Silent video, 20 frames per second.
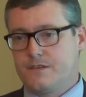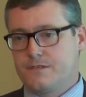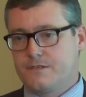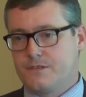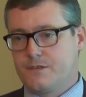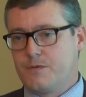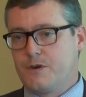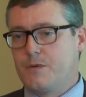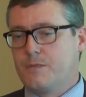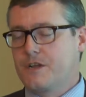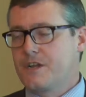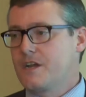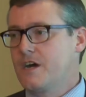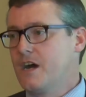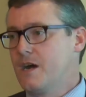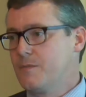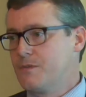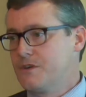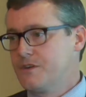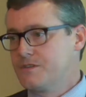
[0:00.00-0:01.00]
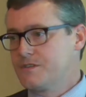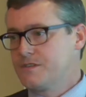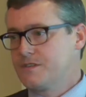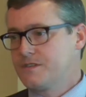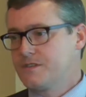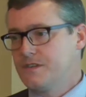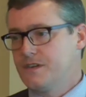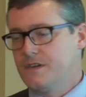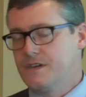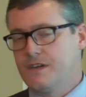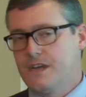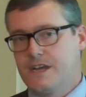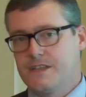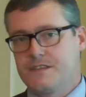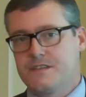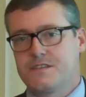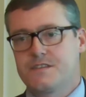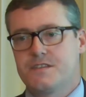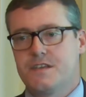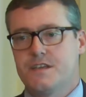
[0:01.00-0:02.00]
Department of Commerce at
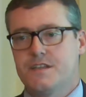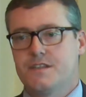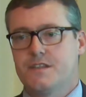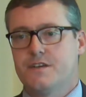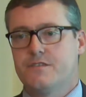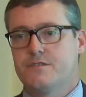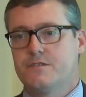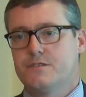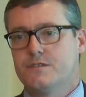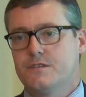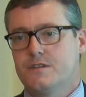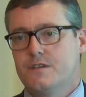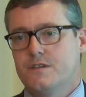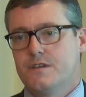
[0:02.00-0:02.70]
the state level.